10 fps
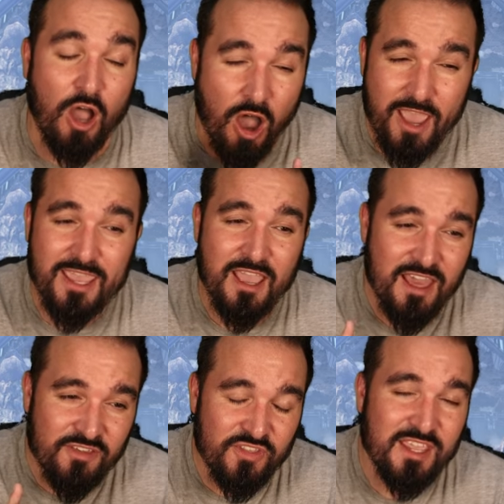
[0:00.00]
I
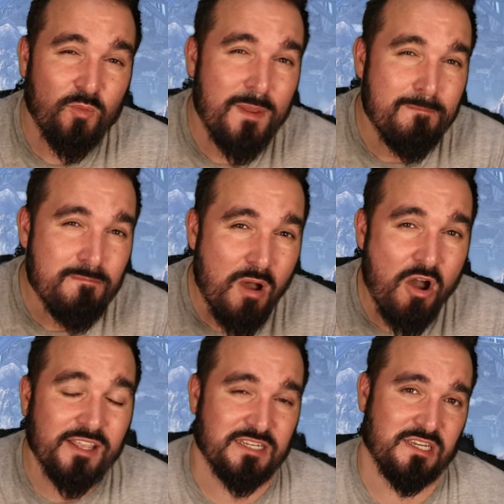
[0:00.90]
think we
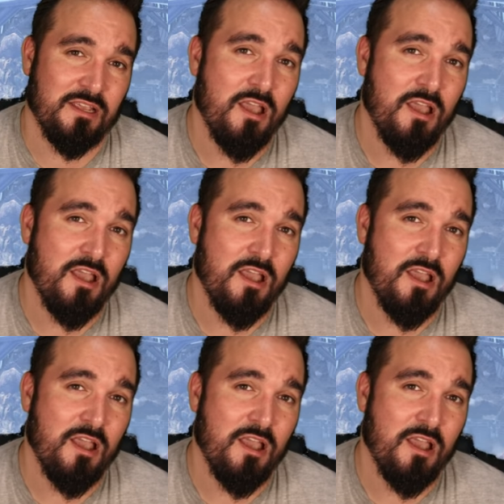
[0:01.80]
might